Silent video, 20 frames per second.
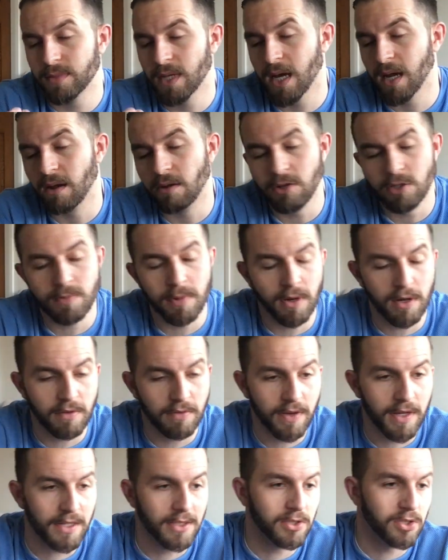and lose body
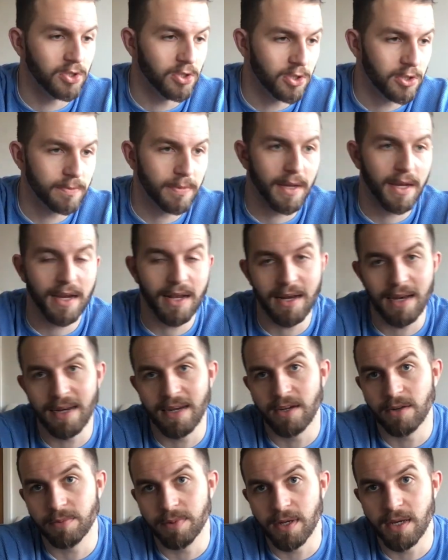fat just by
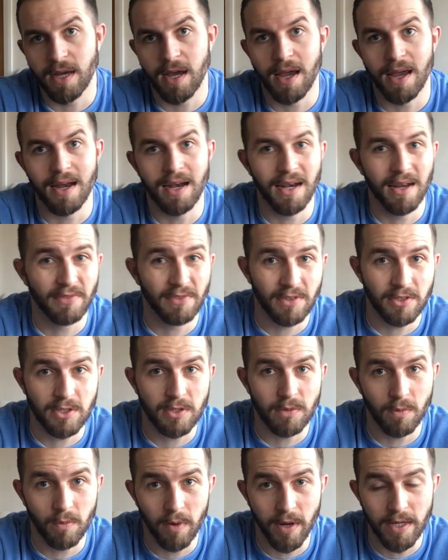cleaning up your diet and lifting
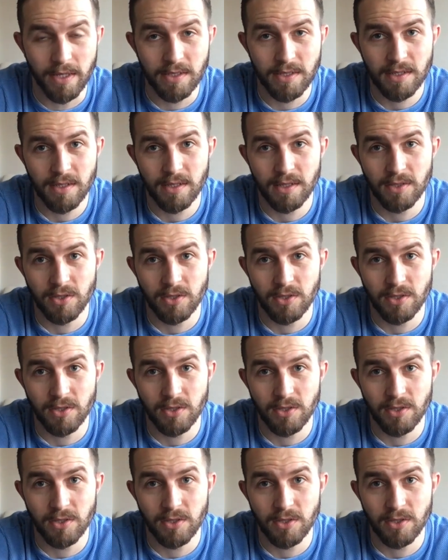some weights.